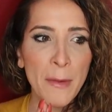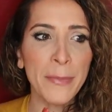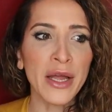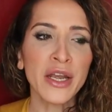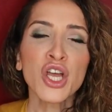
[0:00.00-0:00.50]

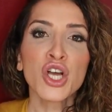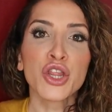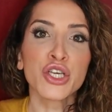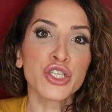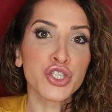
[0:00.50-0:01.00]
But
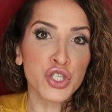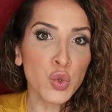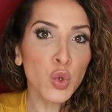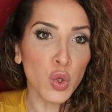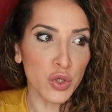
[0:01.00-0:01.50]
the
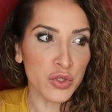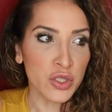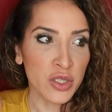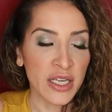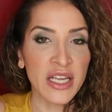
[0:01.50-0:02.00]

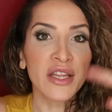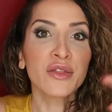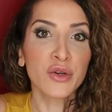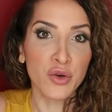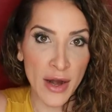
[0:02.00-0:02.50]
jewels
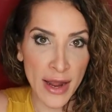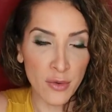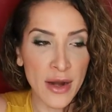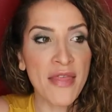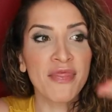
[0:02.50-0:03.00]
in the
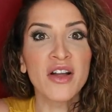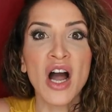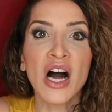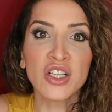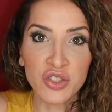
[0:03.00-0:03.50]
crown and the
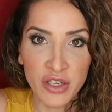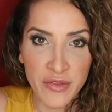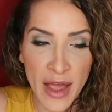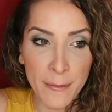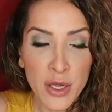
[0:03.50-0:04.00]
color
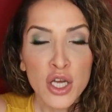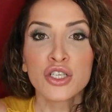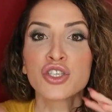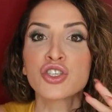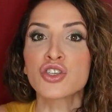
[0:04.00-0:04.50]
of them
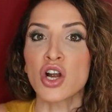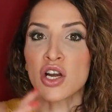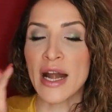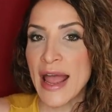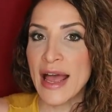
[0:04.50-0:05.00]

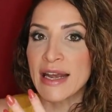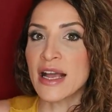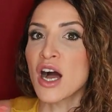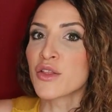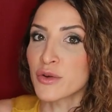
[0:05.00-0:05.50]
start adding
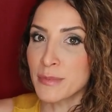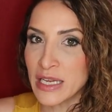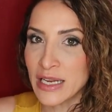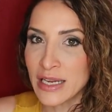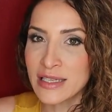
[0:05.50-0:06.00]
other
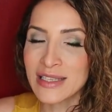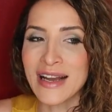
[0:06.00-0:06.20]
meanings.